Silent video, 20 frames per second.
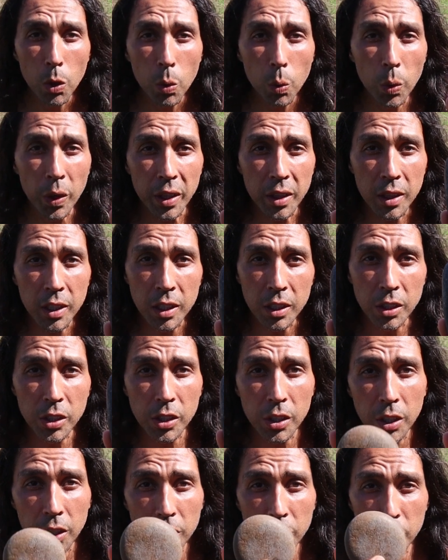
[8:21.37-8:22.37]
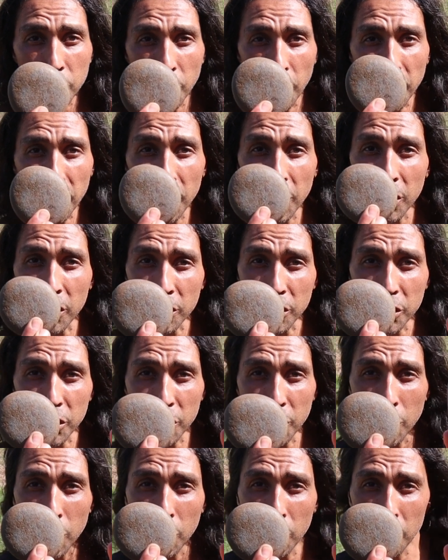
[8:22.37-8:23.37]
with this circular
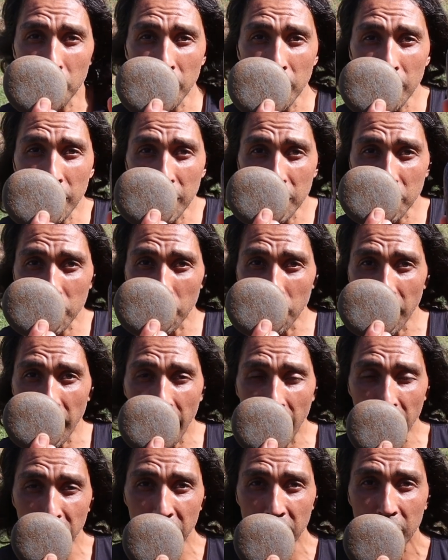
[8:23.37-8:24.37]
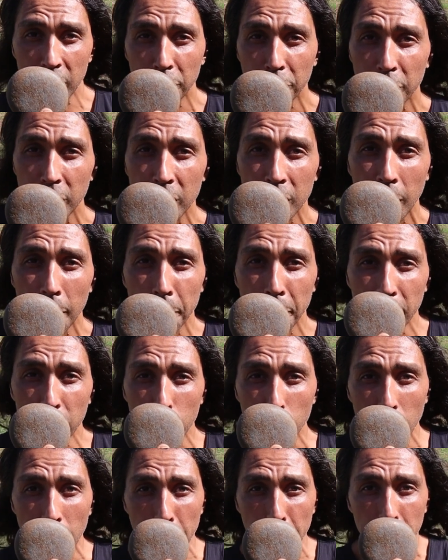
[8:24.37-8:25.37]
stone, it's going to have a different type of
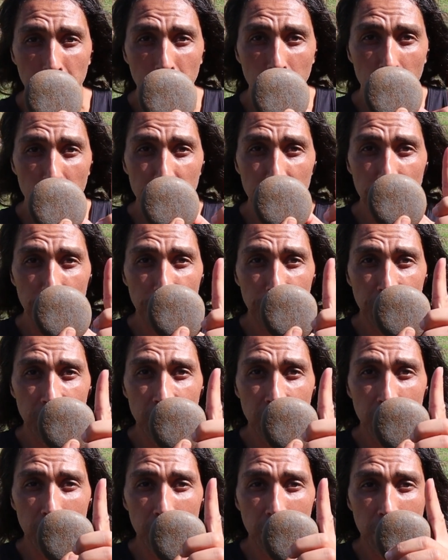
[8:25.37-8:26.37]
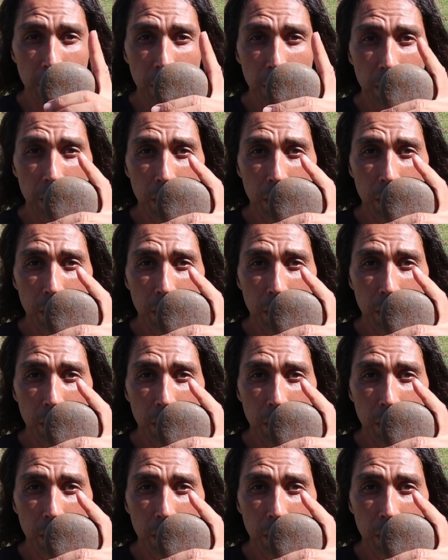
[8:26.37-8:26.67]
grip on your finger.